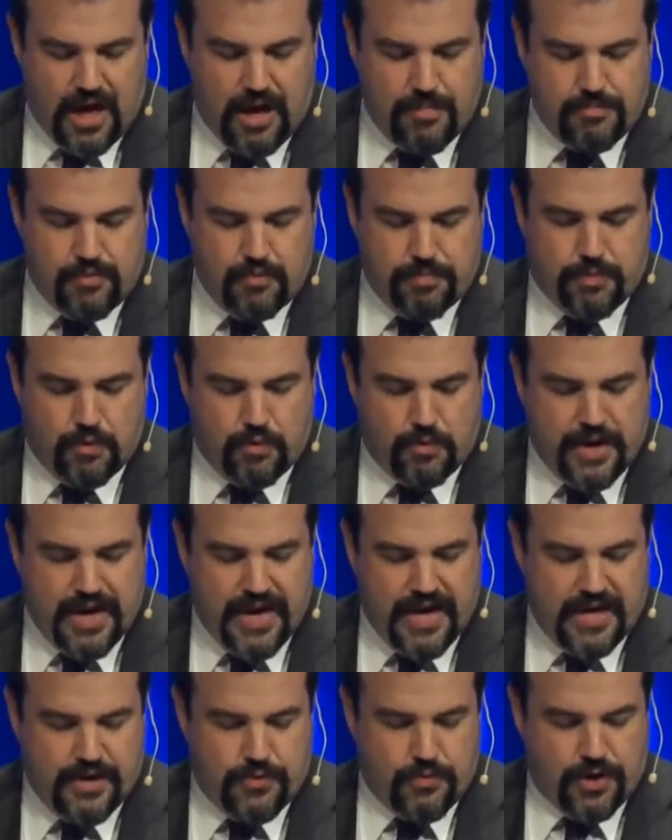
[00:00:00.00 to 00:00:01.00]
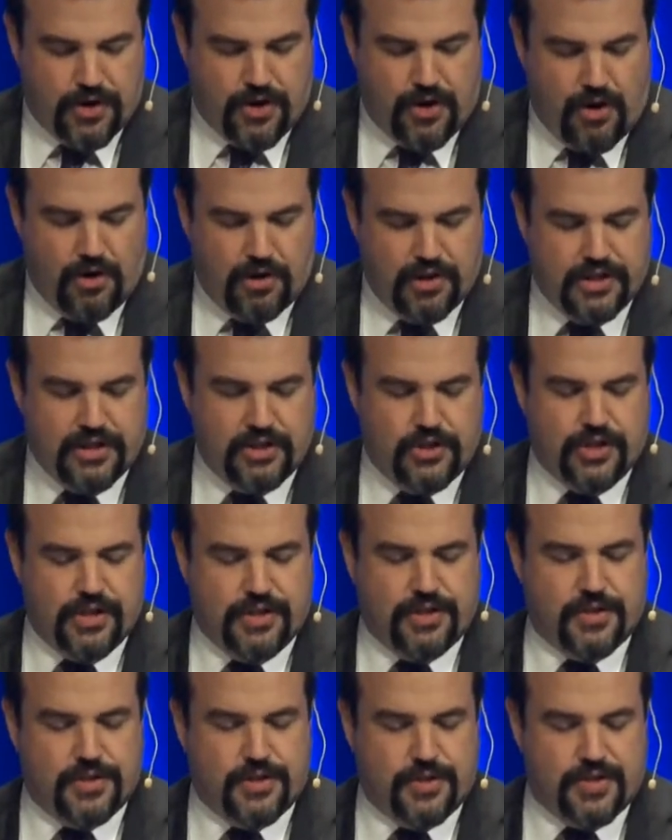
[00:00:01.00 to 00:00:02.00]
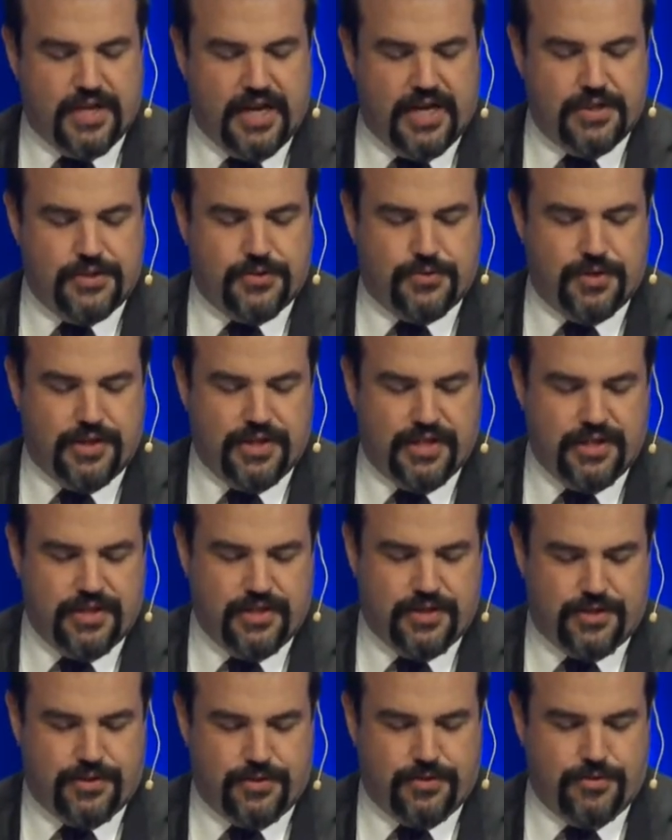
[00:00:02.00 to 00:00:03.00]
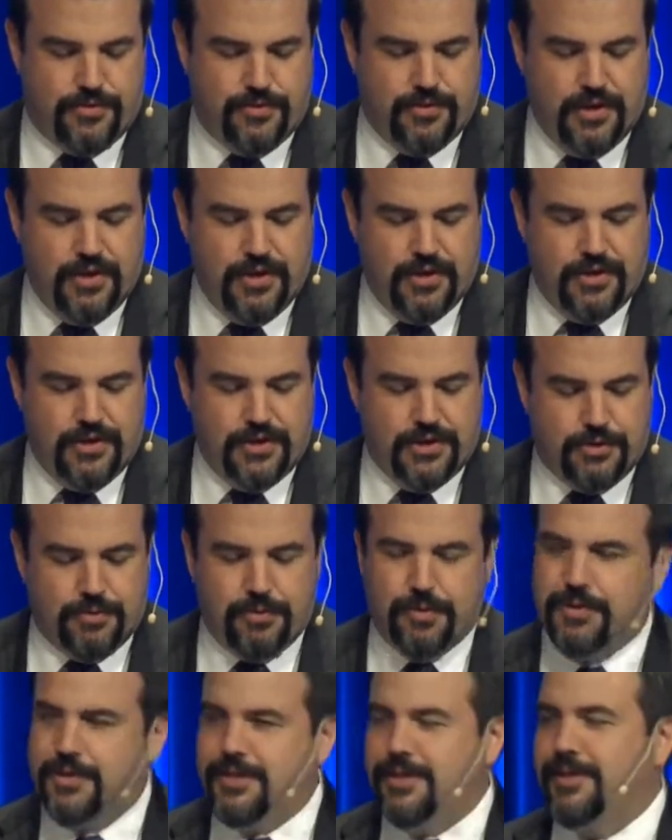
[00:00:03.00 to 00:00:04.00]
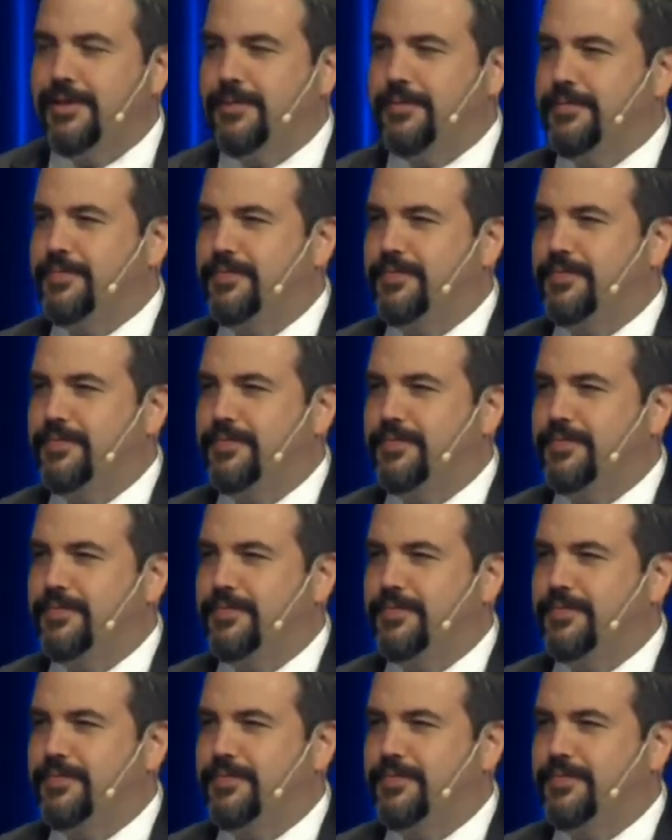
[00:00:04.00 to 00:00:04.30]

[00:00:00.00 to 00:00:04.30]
humble parade recalling Jesus' entry into Jerusalem.